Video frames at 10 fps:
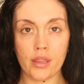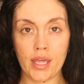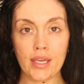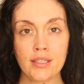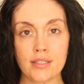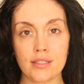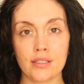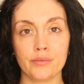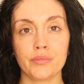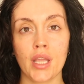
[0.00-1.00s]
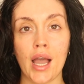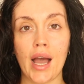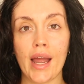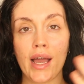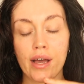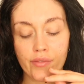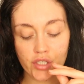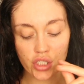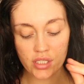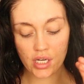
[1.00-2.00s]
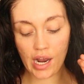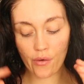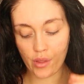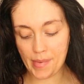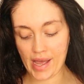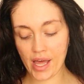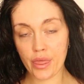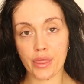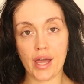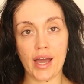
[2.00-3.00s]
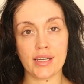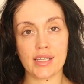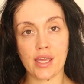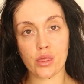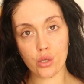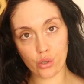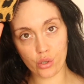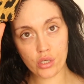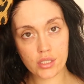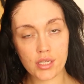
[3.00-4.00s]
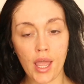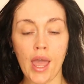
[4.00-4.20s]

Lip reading: this. I have just got out of the bath and I thought